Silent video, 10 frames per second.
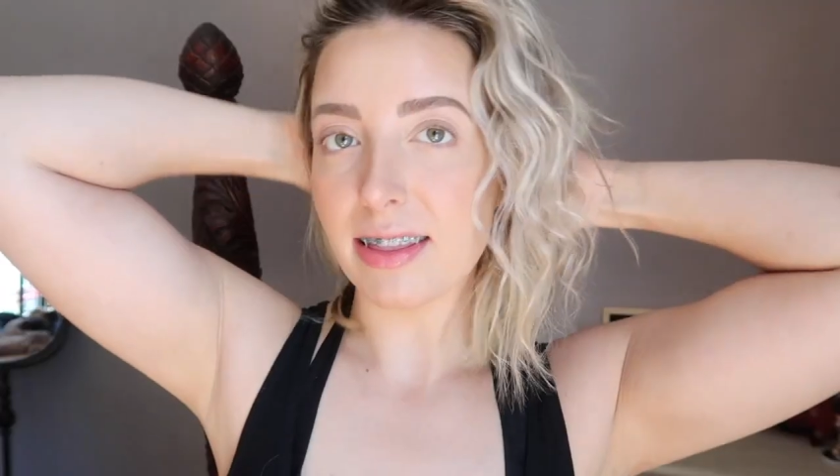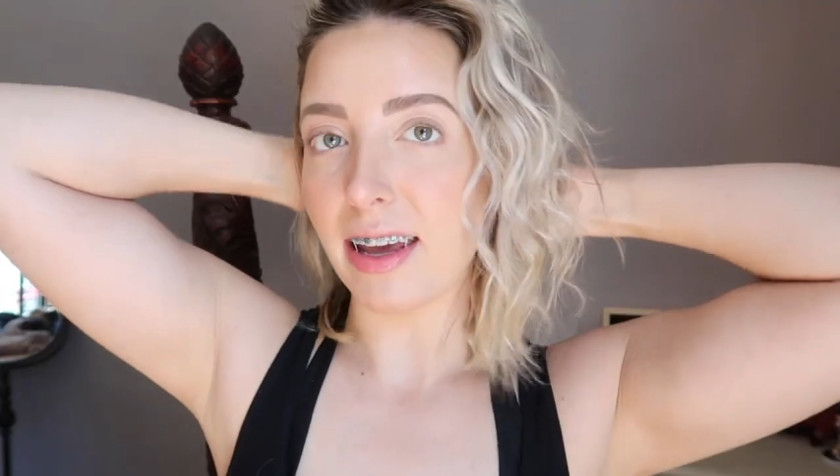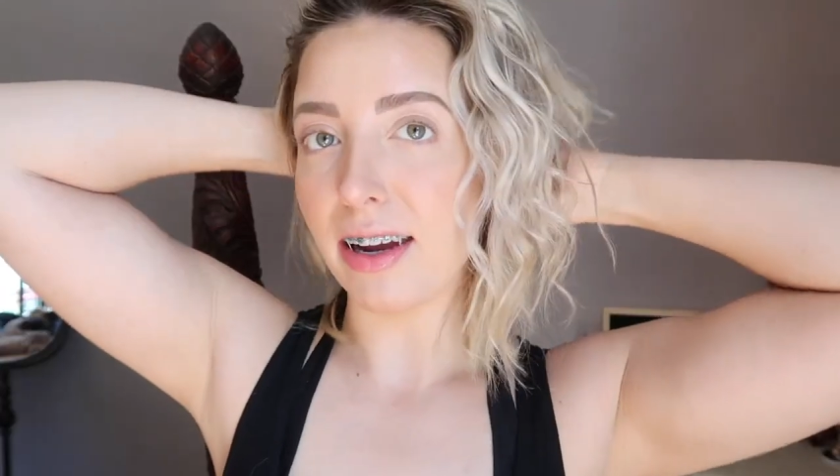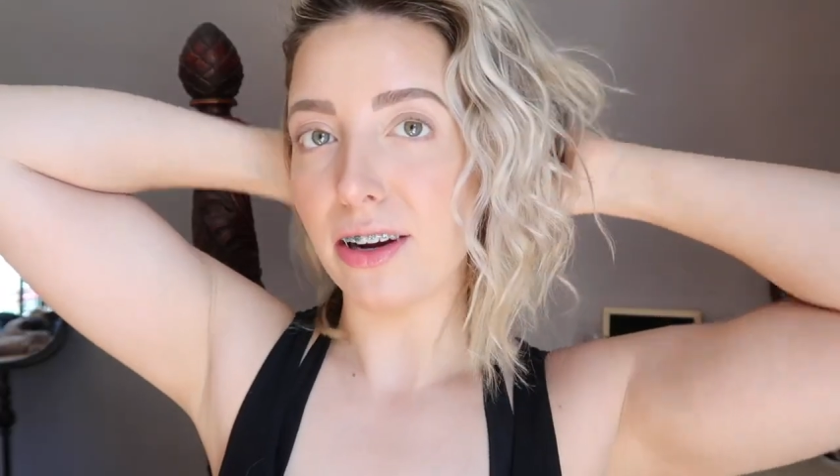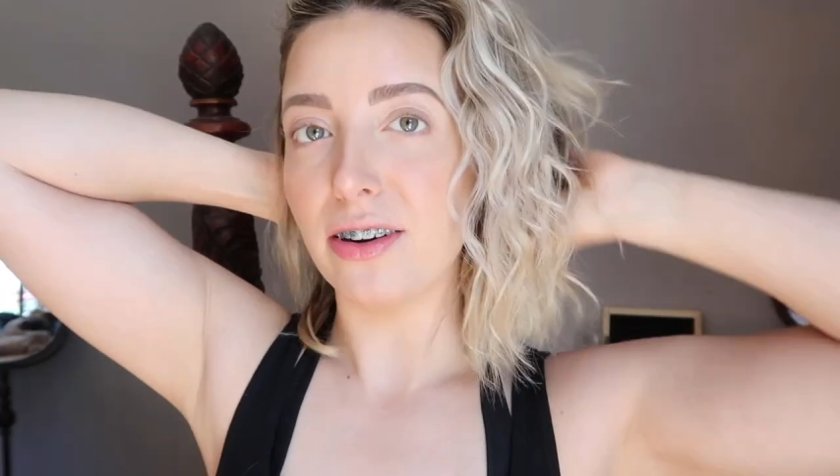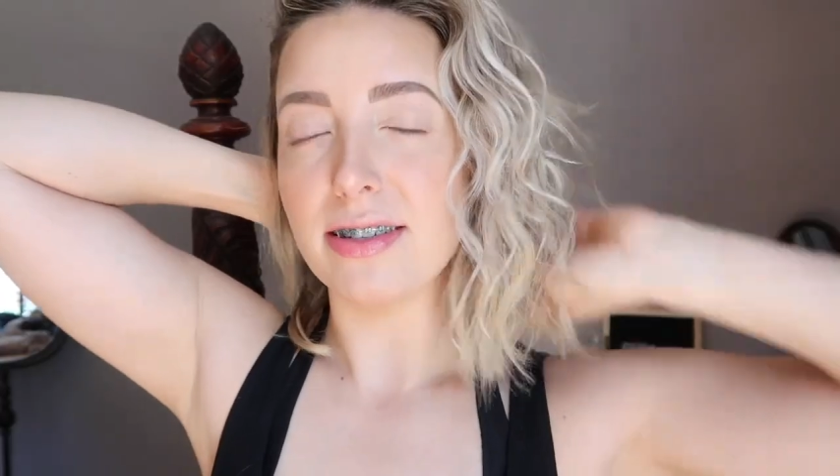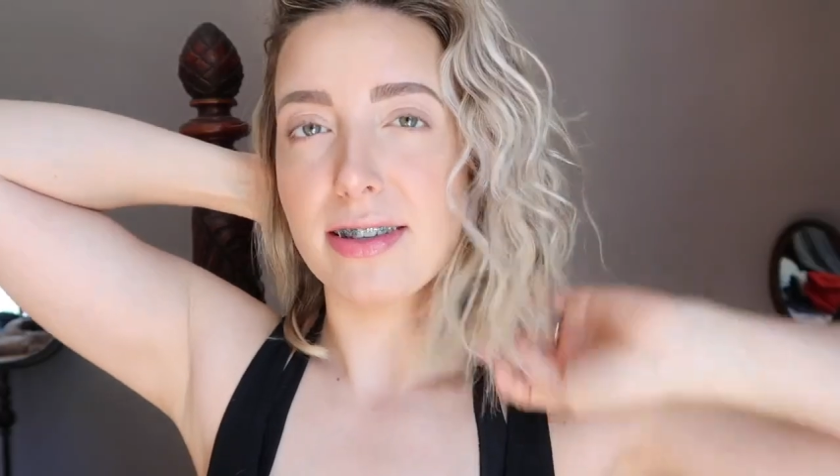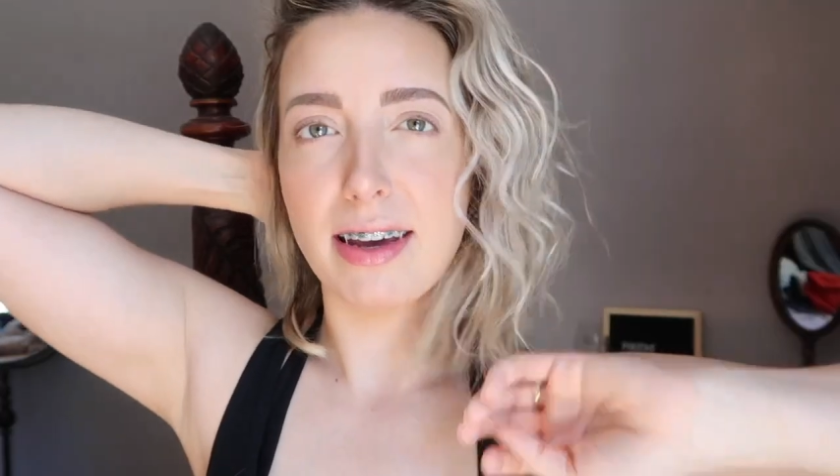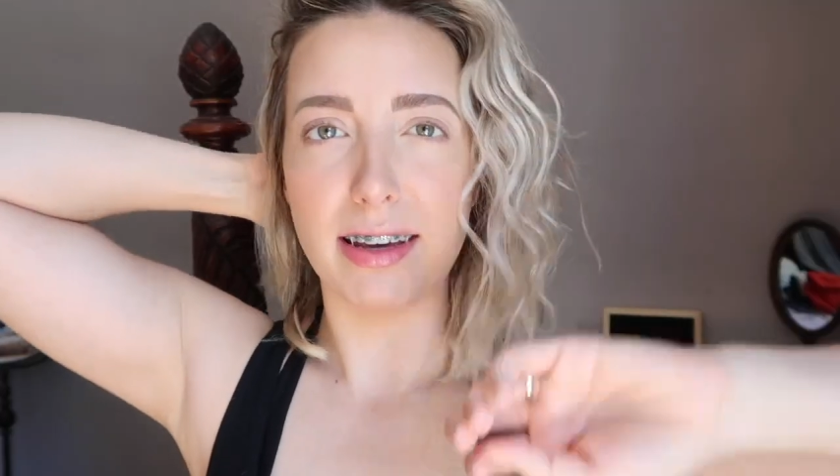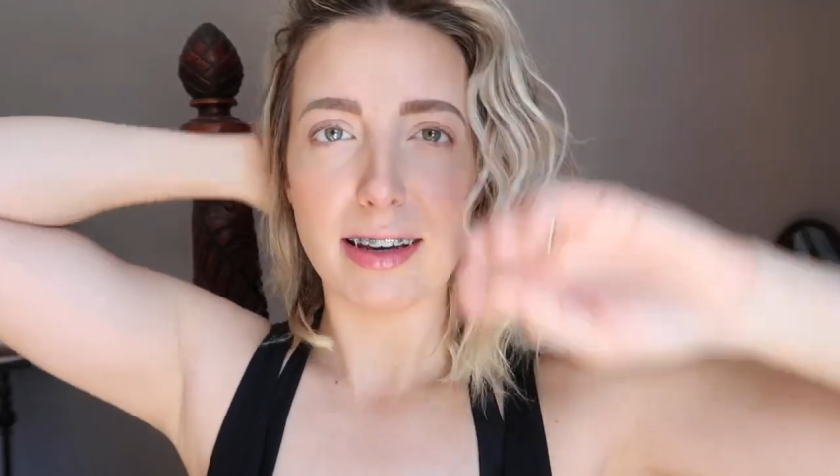The hair is
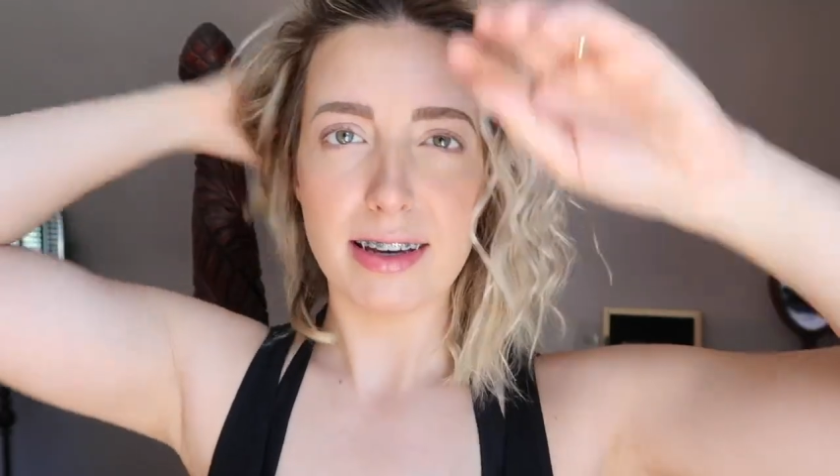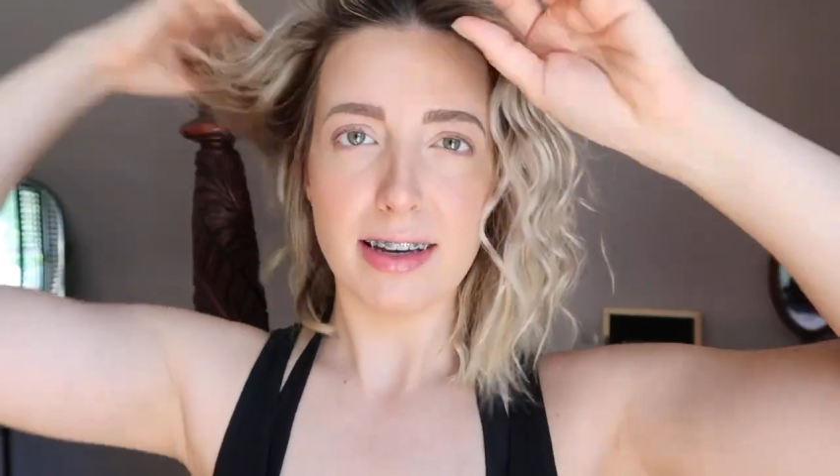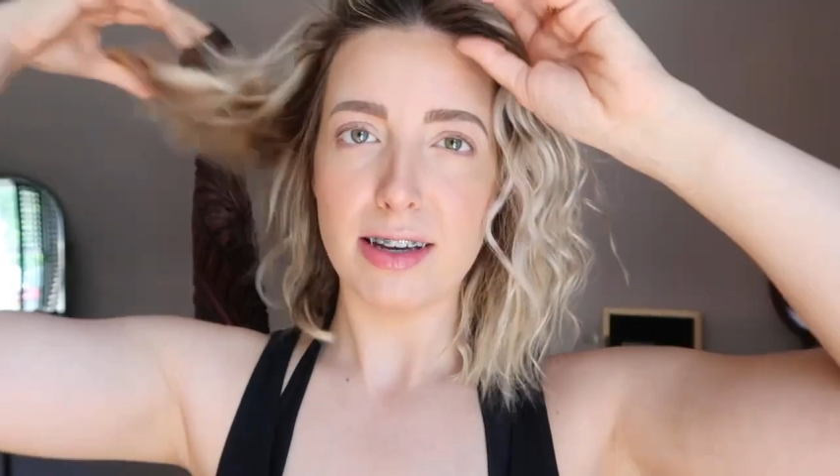like